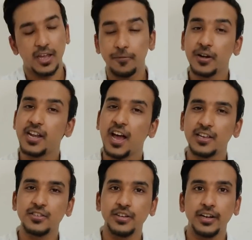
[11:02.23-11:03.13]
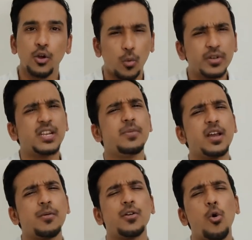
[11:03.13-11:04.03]
If it does, it'll obviously
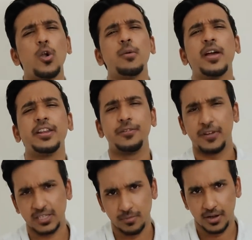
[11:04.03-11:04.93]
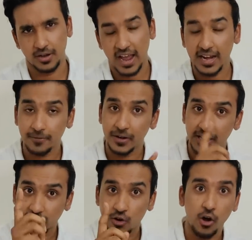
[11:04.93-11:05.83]
become a goldmine investment. And if
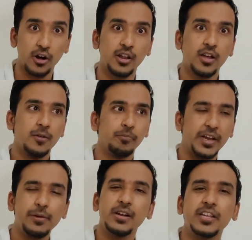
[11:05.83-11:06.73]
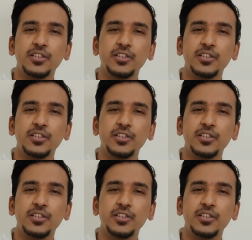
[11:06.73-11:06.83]
it does not, it will